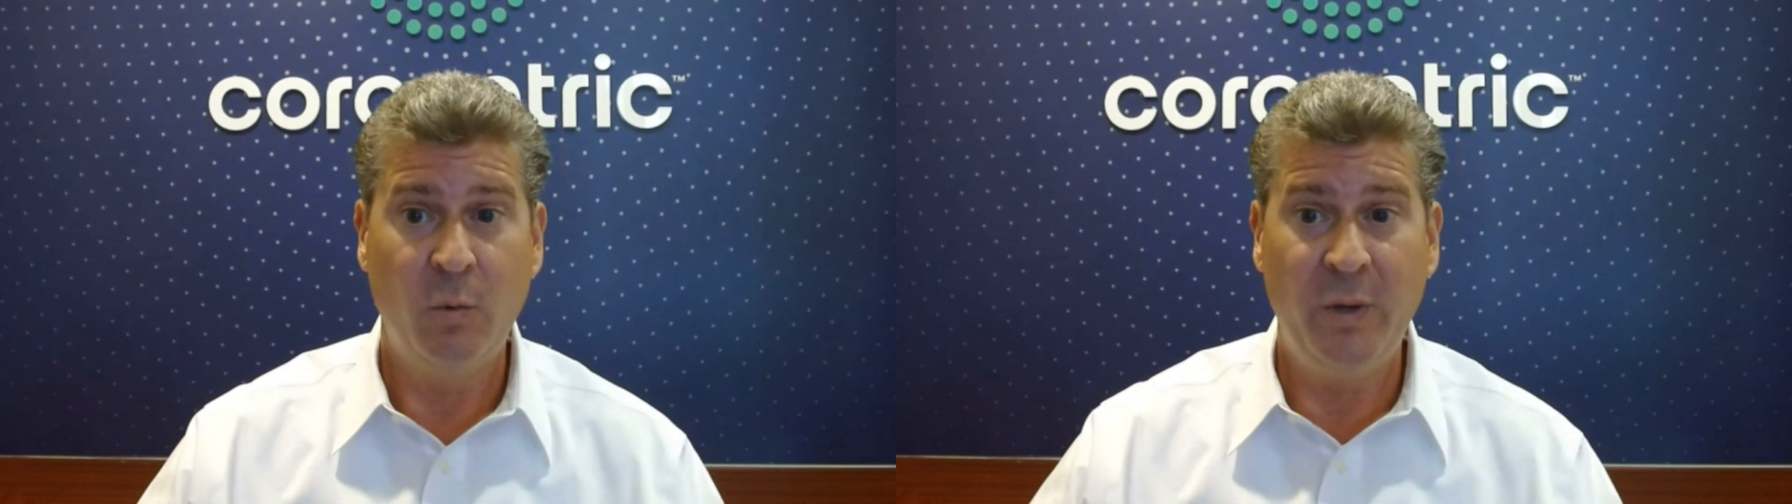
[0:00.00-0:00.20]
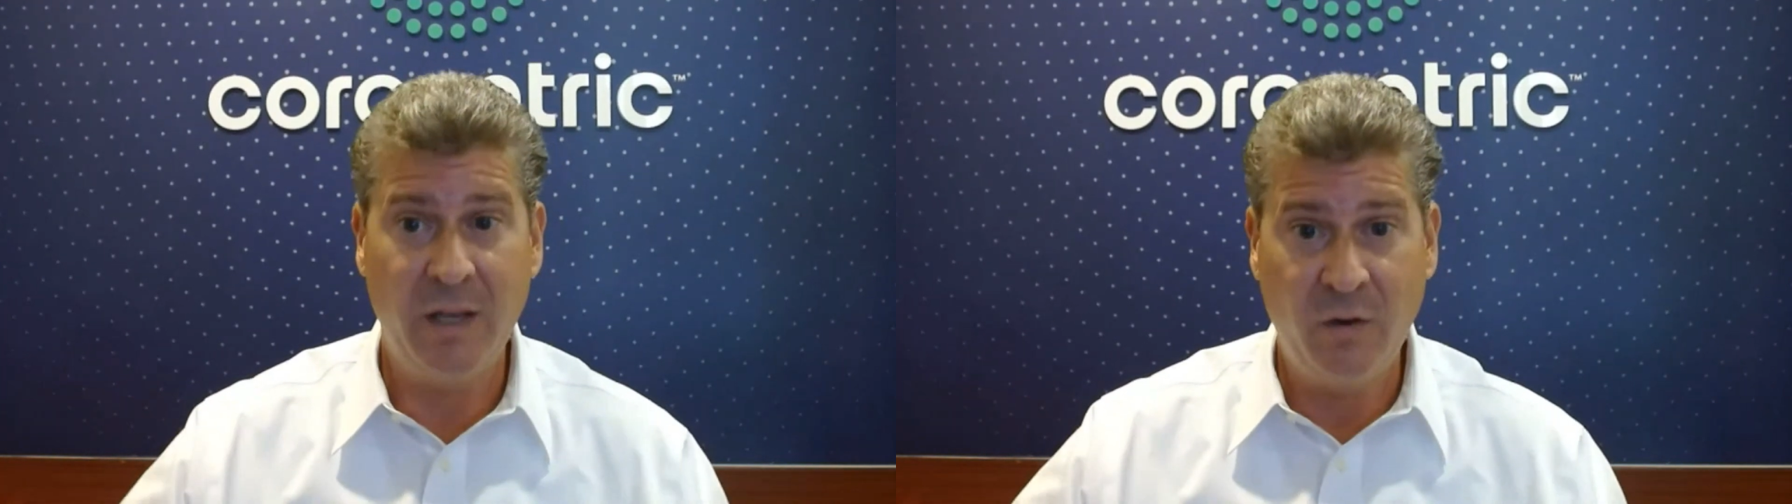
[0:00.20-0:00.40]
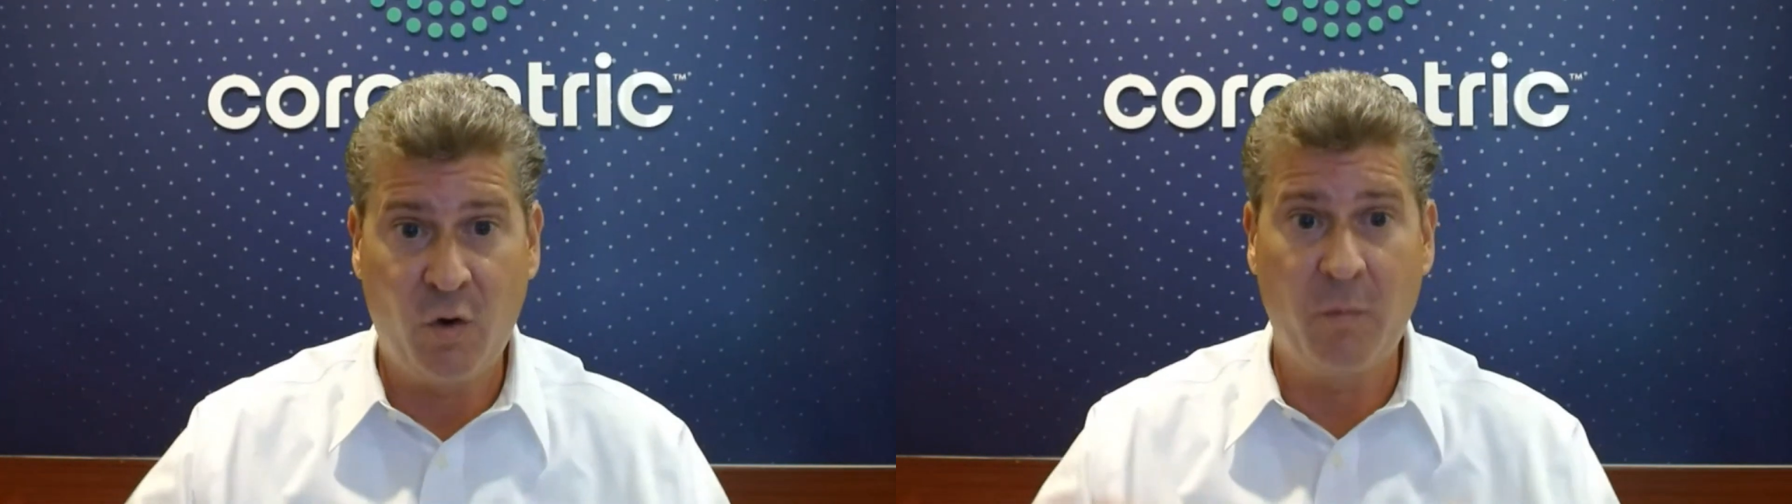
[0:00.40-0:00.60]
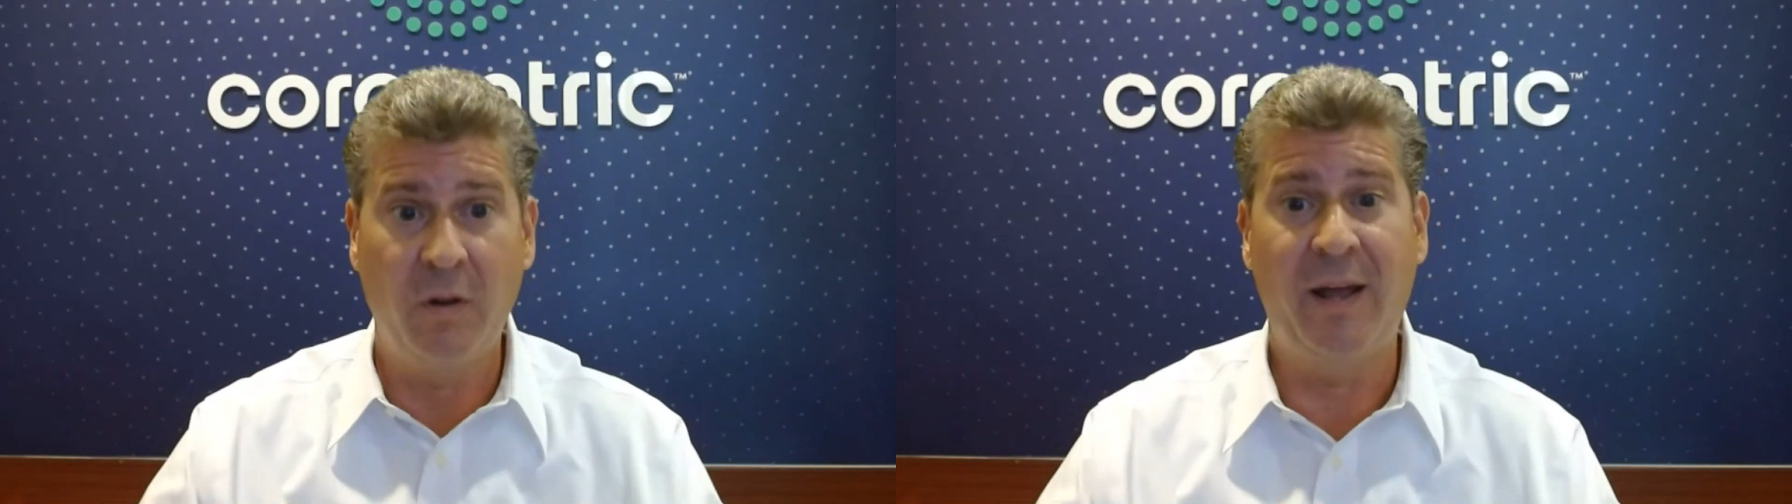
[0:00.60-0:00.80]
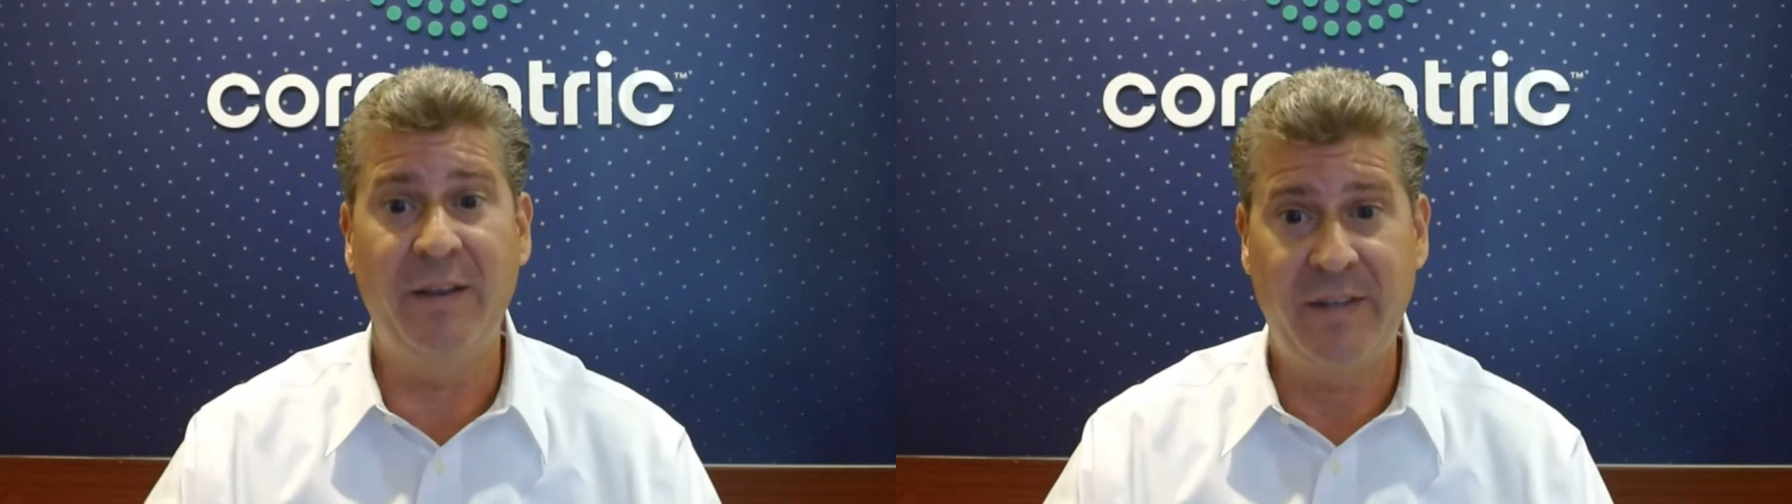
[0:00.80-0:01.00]
We can
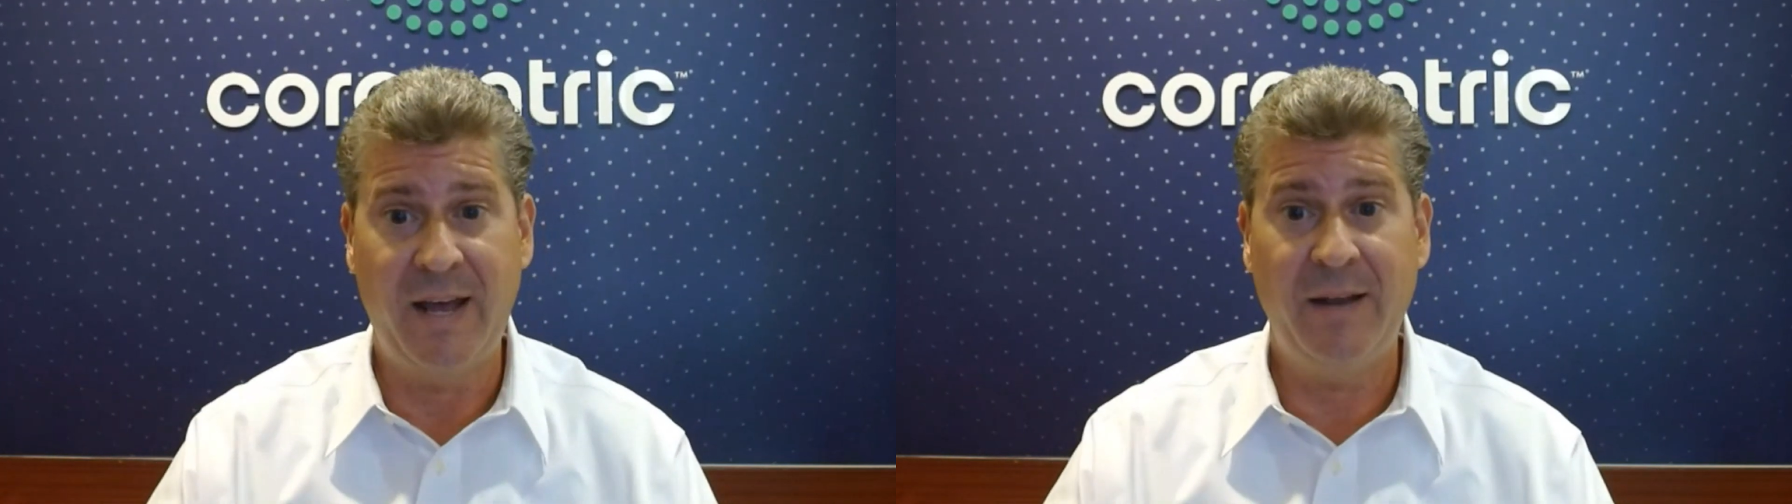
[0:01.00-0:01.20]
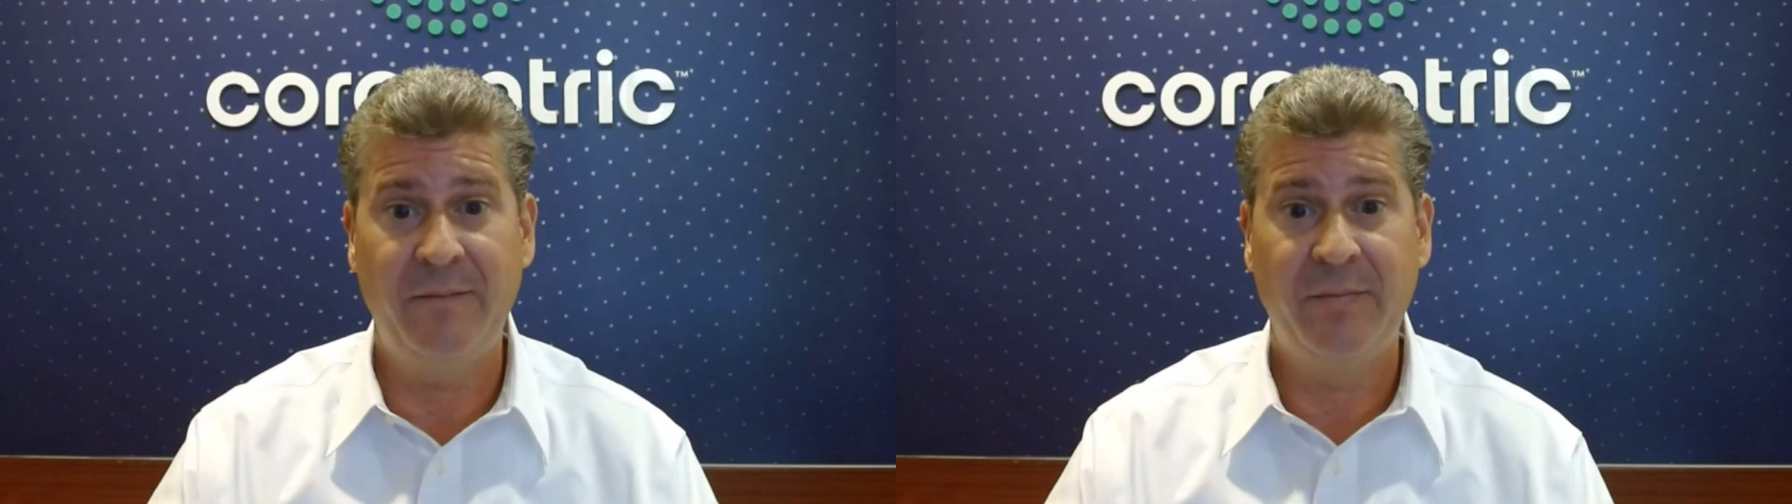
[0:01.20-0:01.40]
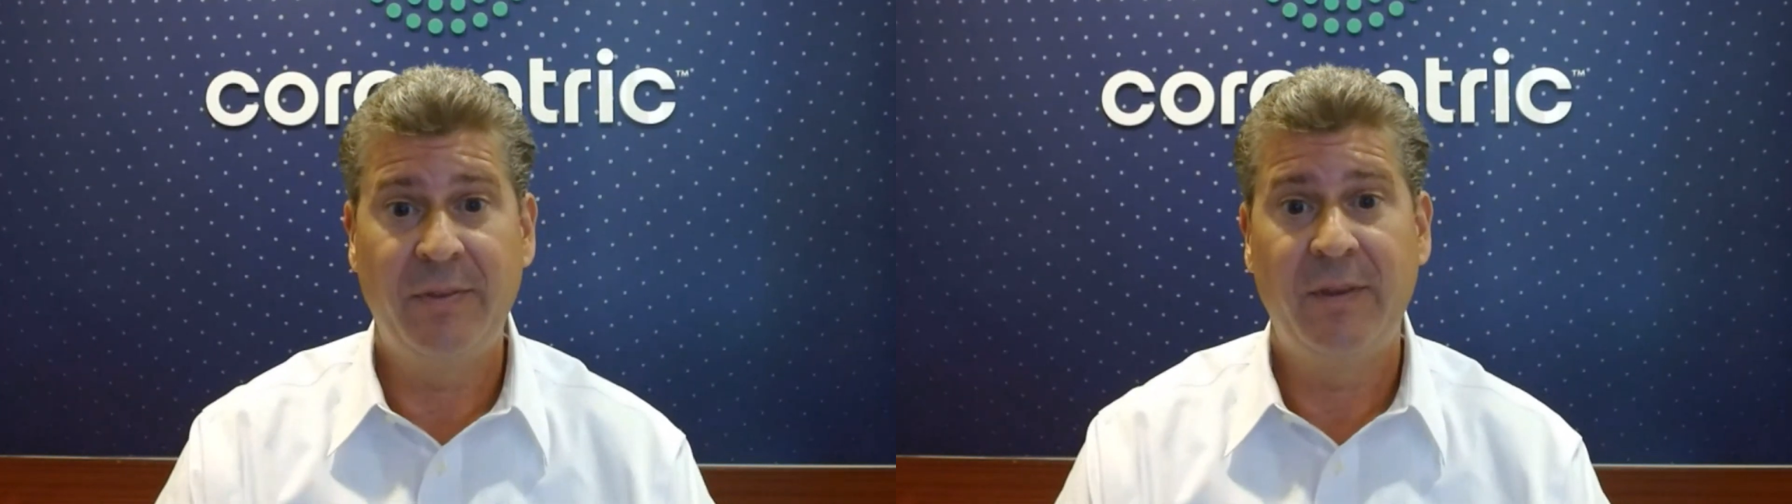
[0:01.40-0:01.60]
normalize that